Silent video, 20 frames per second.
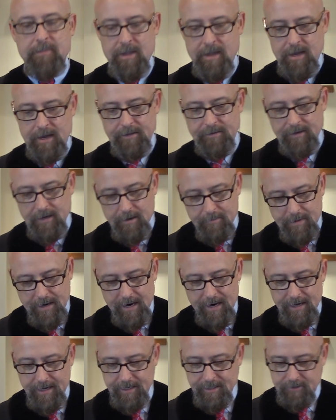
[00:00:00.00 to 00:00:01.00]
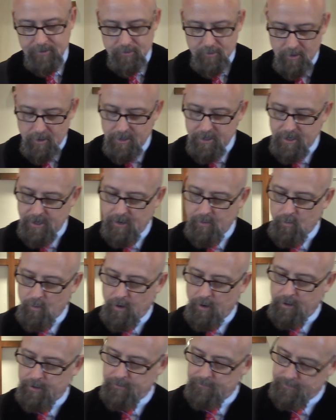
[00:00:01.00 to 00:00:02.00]
And thereby, an extraordinary
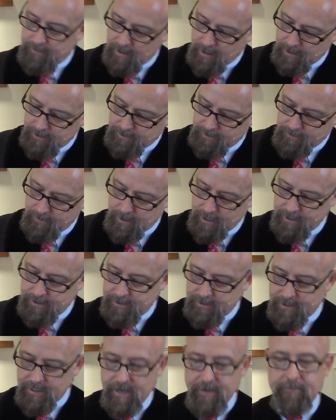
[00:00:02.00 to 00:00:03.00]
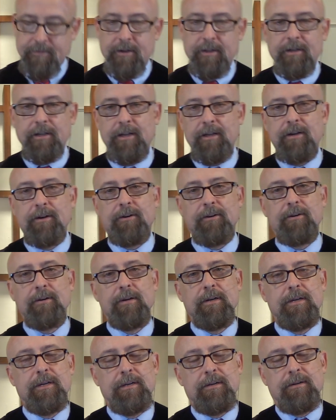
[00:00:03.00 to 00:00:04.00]
work of God's grace is evident here
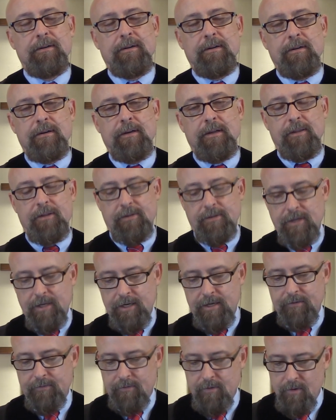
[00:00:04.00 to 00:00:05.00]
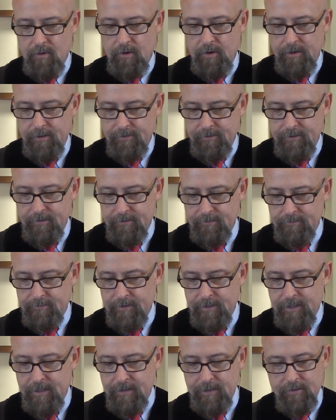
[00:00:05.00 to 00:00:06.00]
in the city of Corinth.
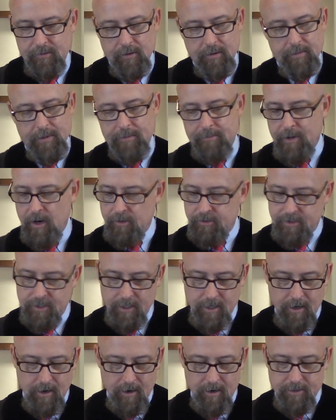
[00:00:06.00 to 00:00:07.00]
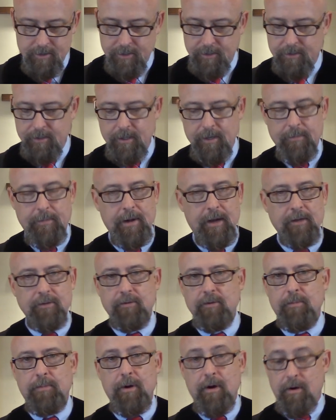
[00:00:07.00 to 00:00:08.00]
This would have been most encouraging to the
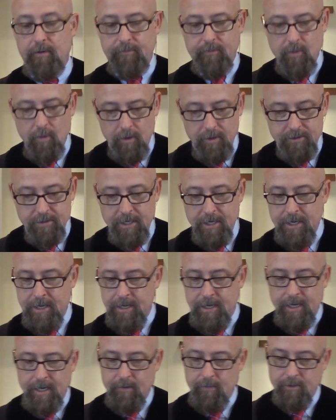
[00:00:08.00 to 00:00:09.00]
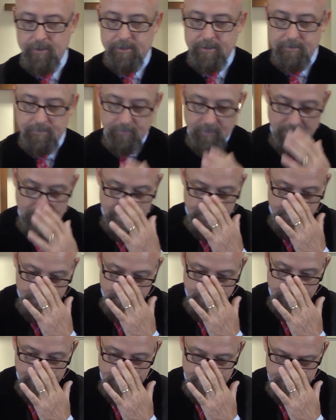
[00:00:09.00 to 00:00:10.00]
Apostle Paul. Of course, it was
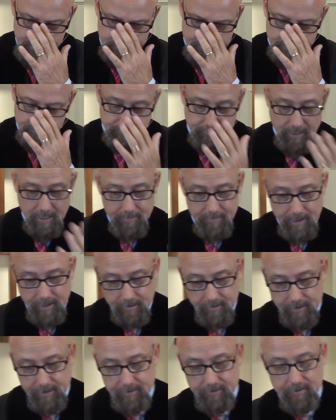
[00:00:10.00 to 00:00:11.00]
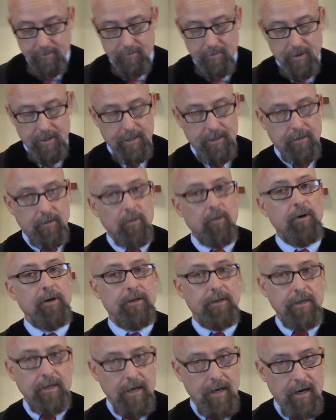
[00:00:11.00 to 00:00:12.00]
primary, primarily to bring glory
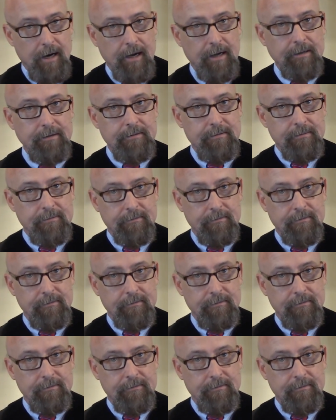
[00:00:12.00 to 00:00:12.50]
to God,